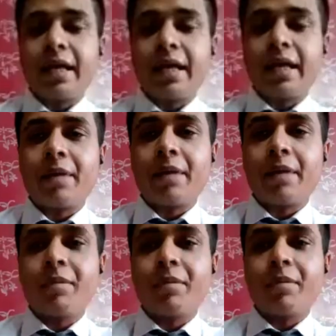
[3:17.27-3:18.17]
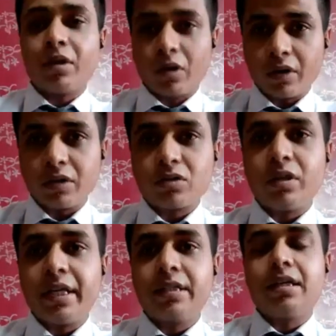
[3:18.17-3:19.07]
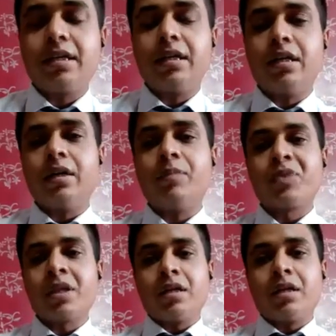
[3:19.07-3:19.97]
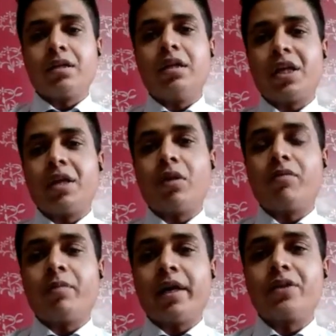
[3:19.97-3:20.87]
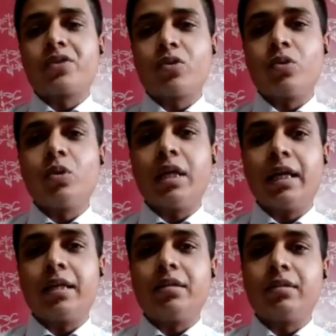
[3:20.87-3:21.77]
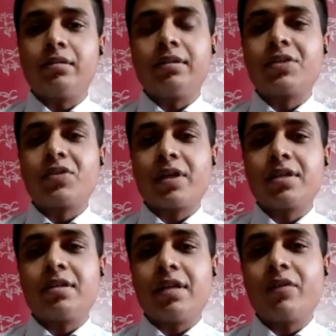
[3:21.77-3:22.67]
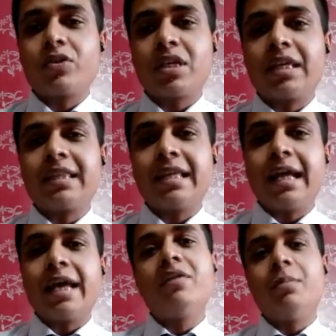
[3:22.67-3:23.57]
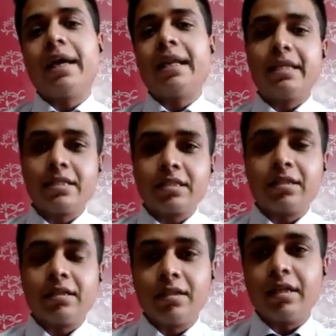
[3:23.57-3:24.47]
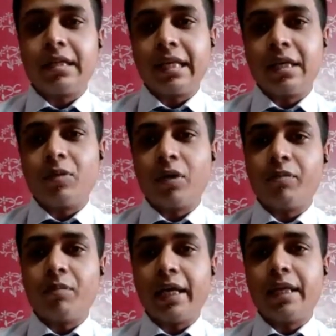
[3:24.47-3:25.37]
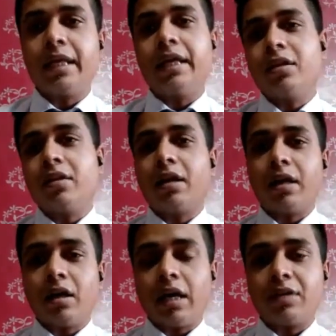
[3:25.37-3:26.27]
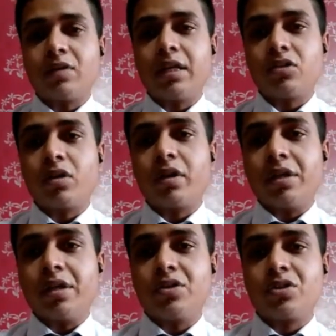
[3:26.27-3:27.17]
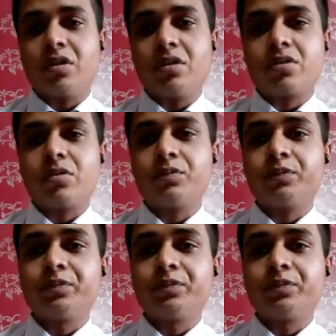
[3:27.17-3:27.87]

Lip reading: time, I was also leading the team of my school, and that's why, sir, I was thinking that I will manage the team of mine and as well as organization also.